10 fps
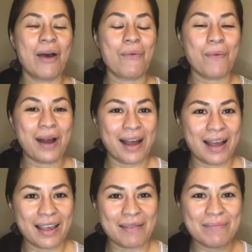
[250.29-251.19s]

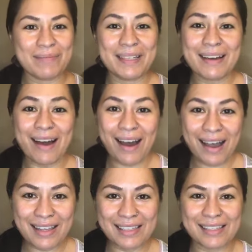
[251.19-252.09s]
Why?
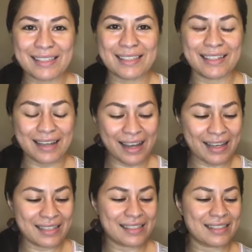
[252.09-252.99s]
Because,
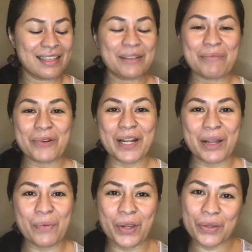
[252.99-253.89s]
guys, in the
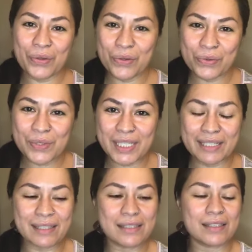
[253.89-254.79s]
morning when you use
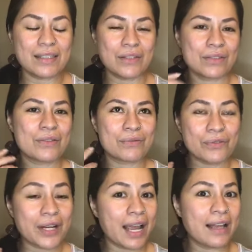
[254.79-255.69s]
this, you don't
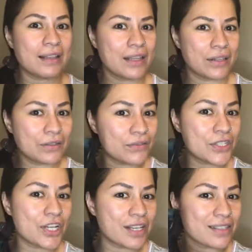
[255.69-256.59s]
forget that you've
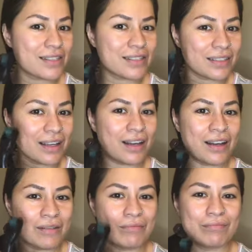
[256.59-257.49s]
just,
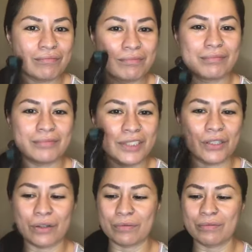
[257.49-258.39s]
you
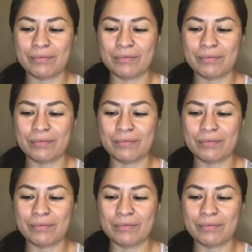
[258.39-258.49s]
know,